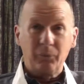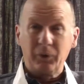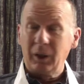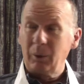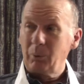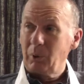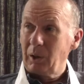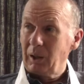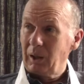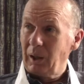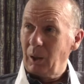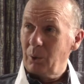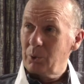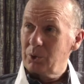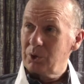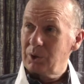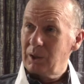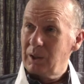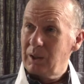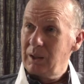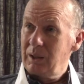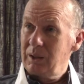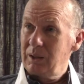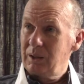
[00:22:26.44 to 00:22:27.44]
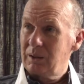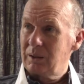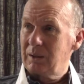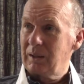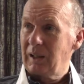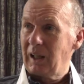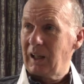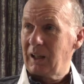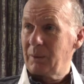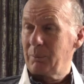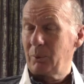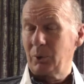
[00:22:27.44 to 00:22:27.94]
They were allowed to eat
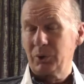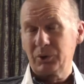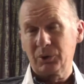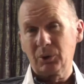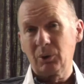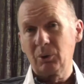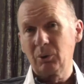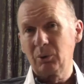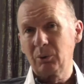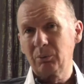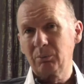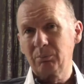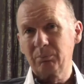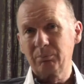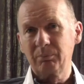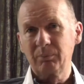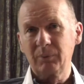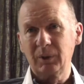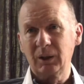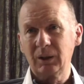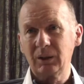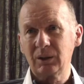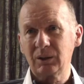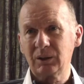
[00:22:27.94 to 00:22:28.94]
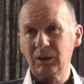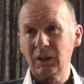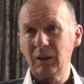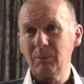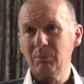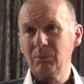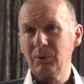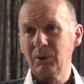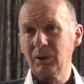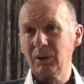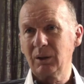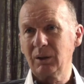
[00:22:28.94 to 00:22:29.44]
the animal, so it
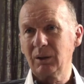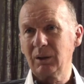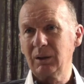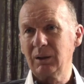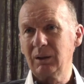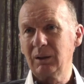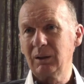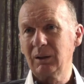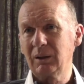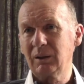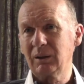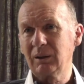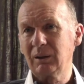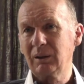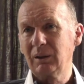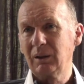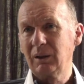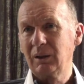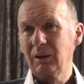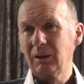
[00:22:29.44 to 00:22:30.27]
seemed that the, uh,